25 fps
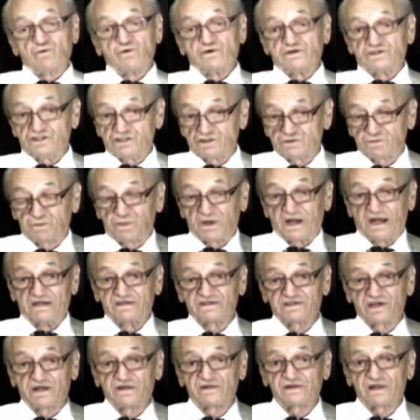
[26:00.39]
which is
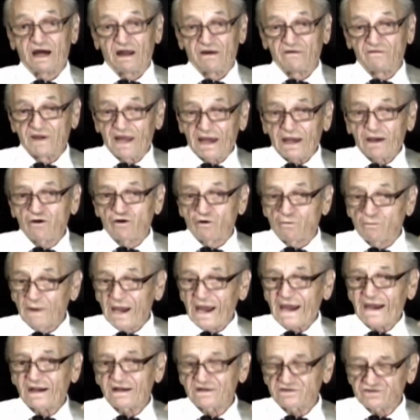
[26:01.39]
present on Leco
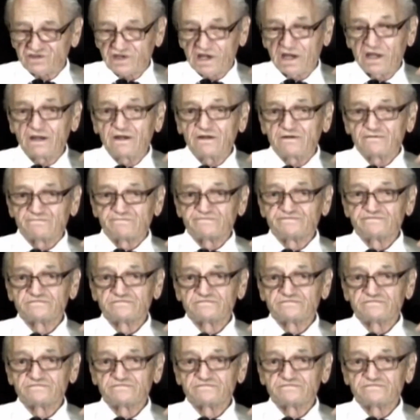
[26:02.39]
magazine,